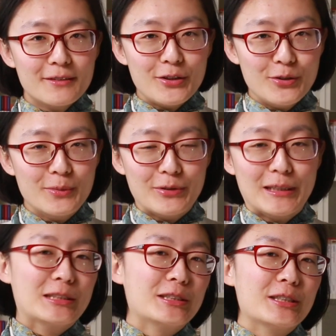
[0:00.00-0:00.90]

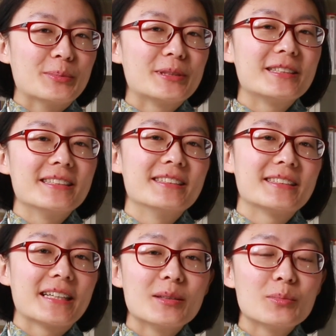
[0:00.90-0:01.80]
relationships in the
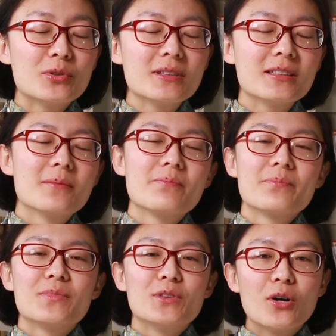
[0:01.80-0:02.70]
second book.
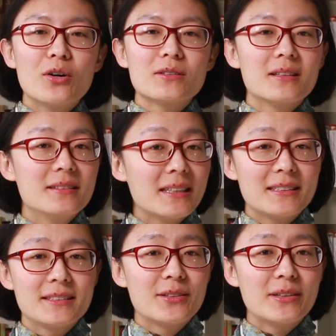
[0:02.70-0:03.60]
Not
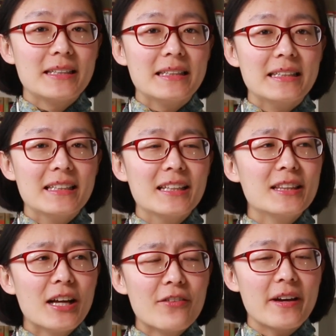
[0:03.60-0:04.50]
necessarily
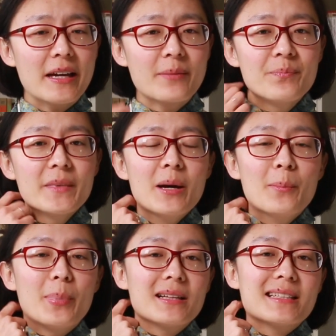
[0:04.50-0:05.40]
loving,
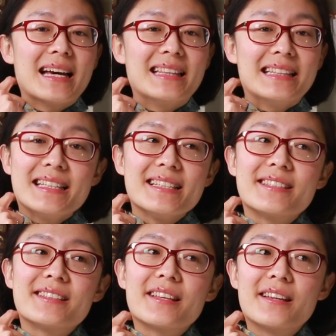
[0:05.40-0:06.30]
but at
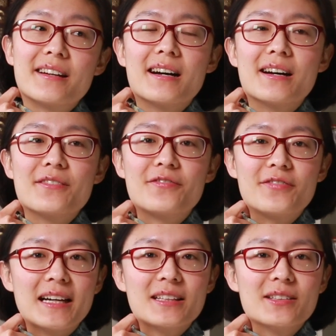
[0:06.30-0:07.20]
least there are
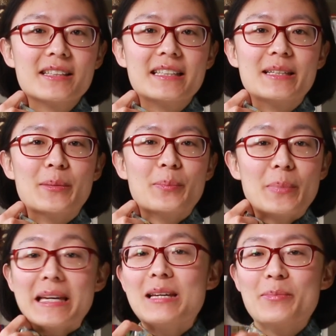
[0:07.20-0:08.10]
finally
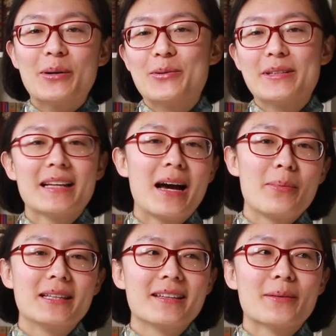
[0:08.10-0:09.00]
people
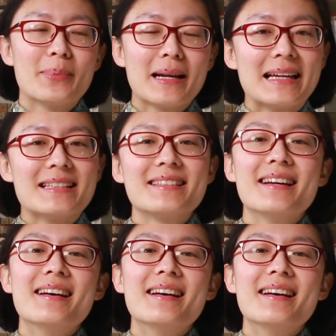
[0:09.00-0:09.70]
inhabiting the place.